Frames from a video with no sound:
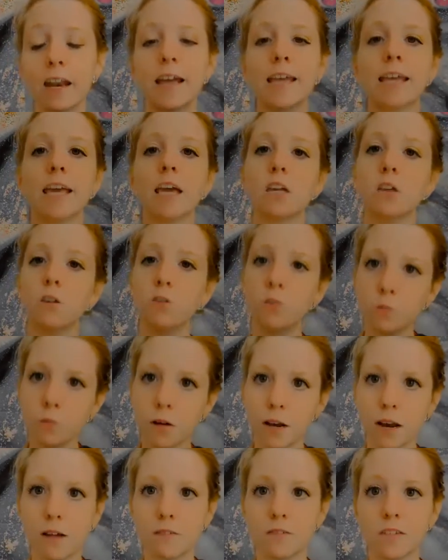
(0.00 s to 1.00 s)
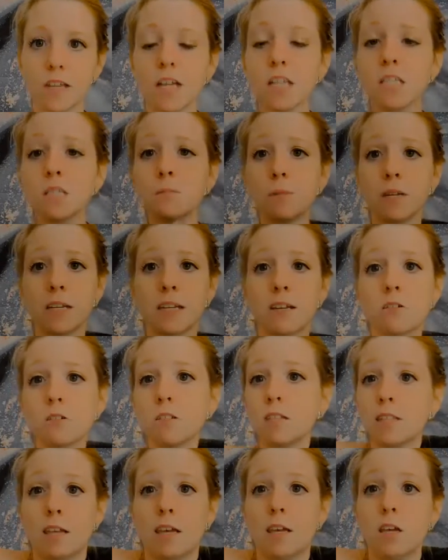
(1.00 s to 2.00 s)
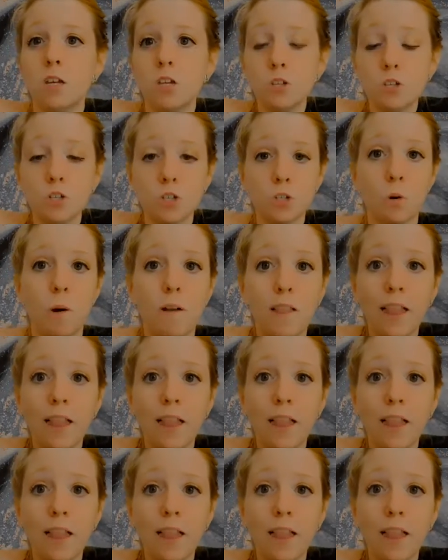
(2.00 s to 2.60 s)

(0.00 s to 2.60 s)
I get you don't want to have sex, but here's the issue.